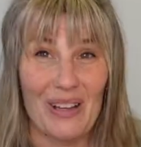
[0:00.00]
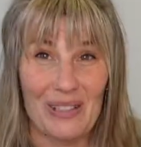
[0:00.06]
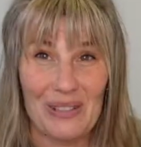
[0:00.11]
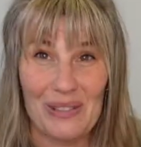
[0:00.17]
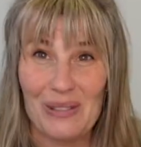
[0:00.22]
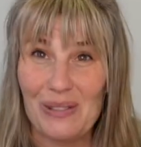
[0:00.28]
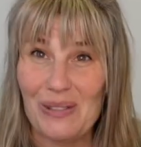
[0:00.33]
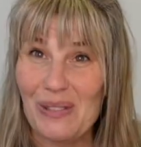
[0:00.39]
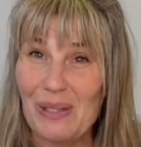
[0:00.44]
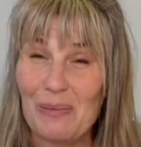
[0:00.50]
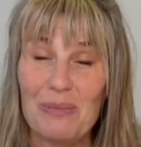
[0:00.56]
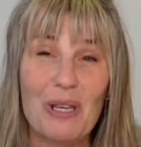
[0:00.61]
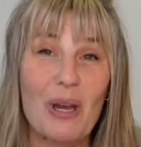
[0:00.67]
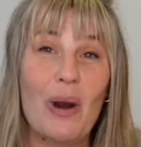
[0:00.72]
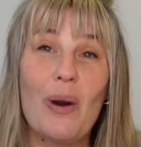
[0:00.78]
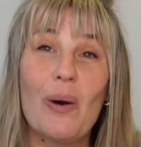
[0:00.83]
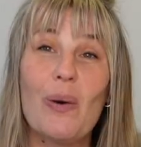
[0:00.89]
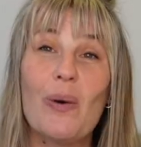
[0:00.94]
Also seem
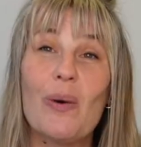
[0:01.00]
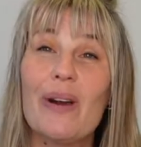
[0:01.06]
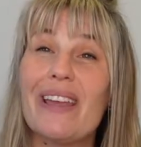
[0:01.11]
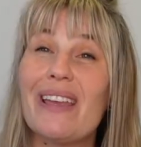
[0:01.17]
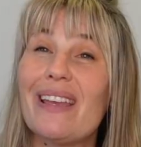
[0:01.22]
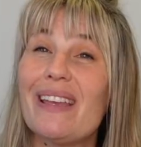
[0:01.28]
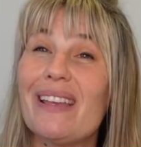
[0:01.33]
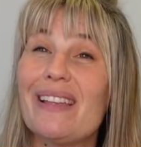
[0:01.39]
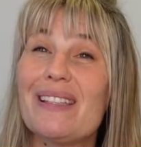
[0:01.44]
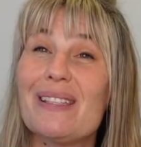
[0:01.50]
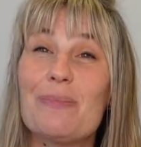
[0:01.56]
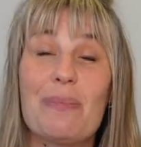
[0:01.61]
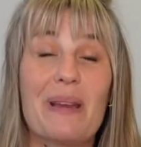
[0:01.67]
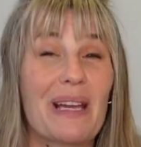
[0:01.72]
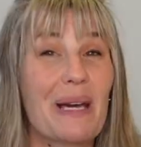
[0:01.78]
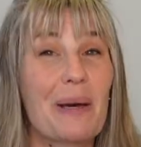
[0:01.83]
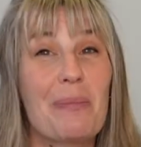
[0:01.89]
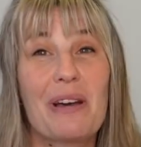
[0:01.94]
to always
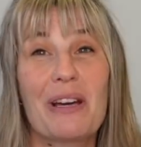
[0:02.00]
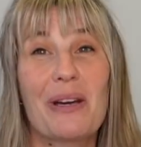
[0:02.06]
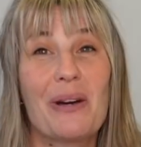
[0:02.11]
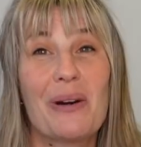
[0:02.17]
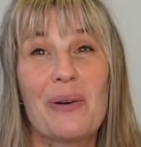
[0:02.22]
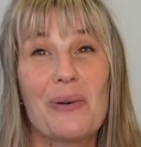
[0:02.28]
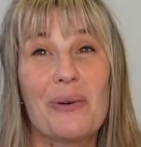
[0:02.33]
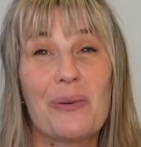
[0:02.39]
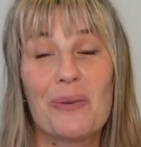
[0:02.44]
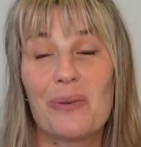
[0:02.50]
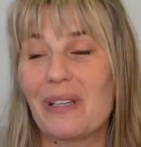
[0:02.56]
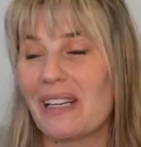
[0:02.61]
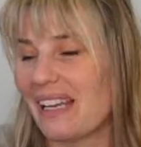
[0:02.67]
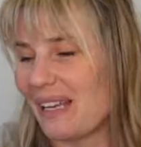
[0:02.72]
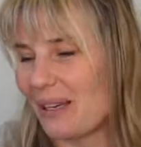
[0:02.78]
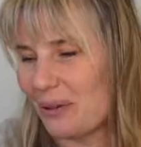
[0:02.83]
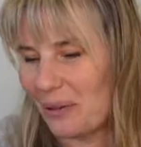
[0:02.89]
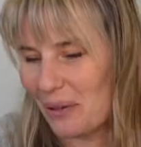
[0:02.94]
pick up a coat when
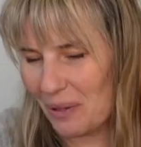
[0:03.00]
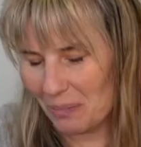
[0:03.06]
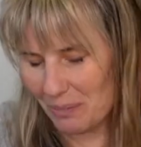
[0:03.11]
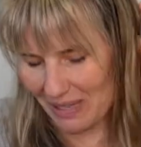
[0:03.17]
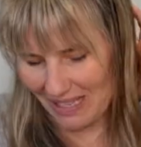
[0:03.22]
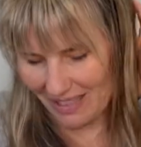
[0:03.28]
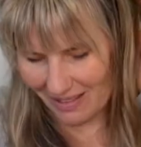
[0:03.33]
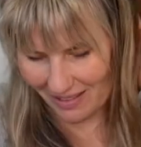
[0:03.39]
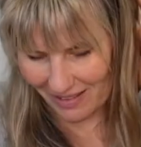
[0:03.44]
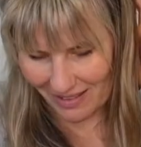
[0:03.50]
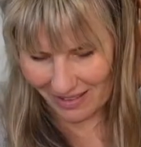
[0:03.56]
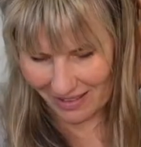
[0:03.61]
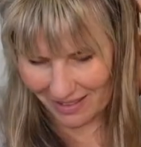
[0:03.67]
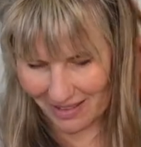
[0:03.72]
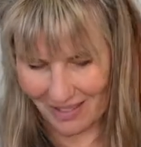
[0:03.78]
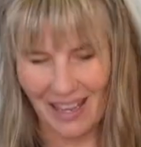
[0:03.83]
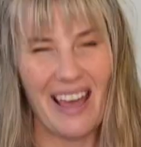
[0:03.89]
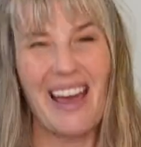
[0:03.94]
I go to the
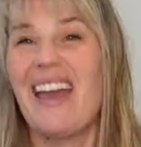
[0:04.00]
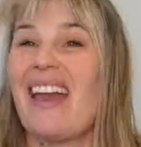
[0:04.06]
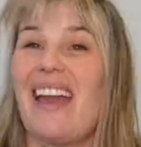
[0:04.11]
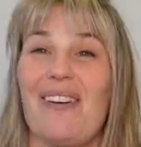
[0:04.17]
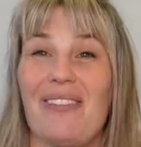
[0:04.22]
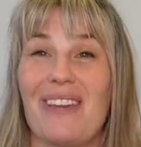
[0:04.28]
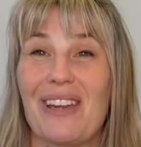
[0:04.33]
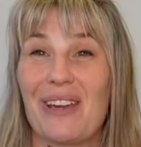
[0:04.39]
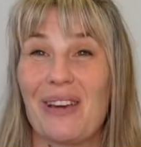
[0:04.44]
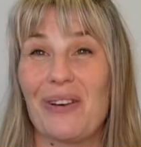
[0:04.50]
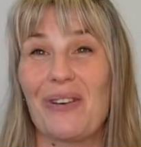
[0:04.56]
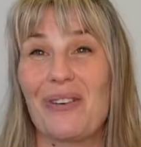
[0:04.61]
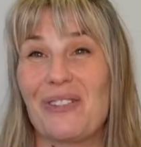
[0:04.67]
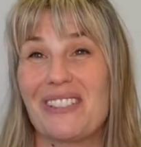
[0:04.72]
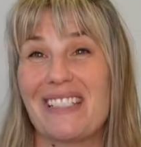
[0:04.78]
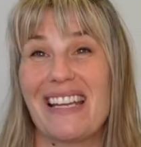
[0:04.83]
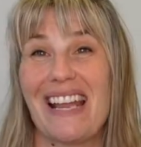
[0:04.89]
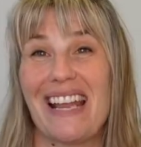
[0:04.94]
bins, a heavy
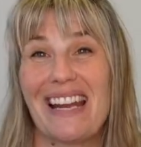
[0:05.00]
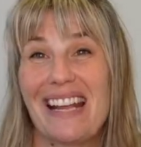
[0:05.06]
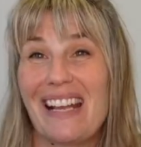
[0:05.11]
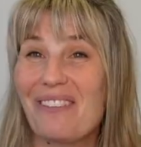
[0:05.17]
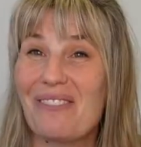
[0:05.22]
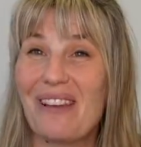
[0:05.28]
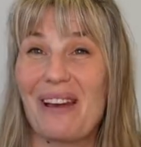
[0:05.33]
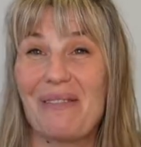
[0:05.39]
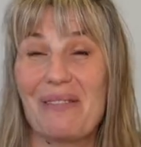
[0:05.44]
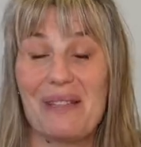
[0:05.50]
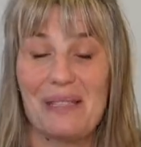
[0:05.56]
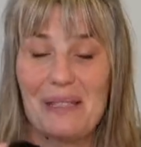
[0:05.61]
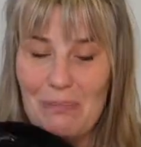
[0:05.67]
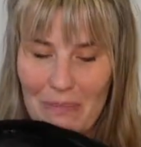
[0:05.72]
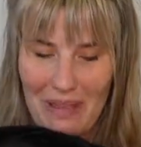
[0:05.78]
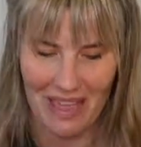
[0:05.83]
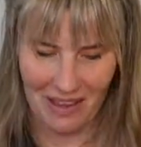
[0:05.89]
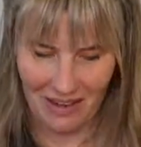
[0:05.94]
coat. And I found
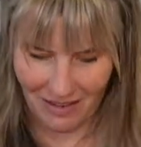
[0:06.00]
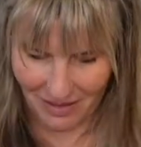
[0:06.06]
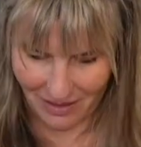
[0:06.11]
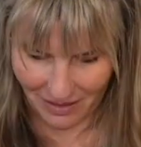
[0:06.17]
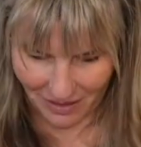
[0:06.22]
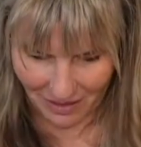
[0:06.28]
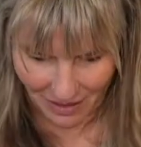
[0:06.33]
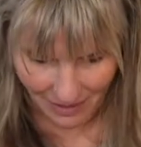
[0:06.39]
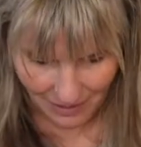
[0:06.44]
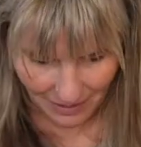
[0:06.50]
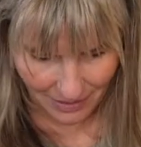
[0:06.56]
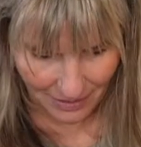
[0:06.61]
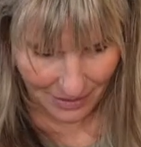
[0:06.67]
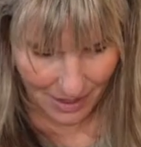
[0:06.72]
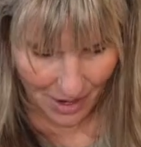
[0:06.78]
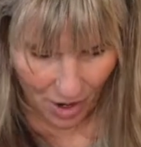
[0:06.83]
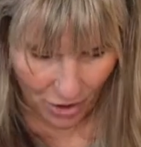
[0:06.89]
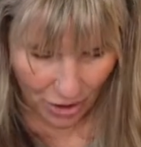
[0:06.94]
this men's
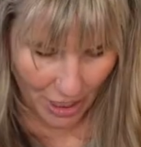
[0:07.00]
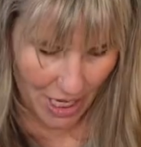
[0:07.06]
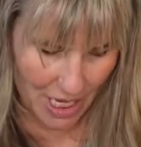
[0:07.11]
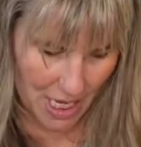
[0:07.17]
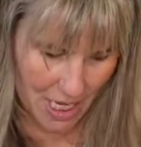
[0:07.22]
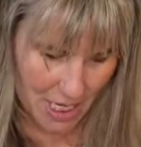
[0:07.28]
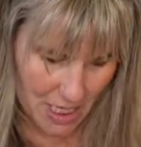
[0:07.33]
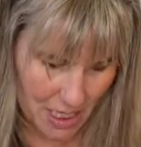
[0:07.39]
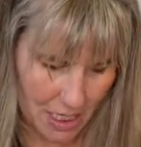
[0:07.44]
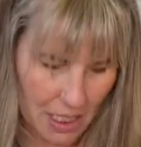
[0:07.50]
Zara.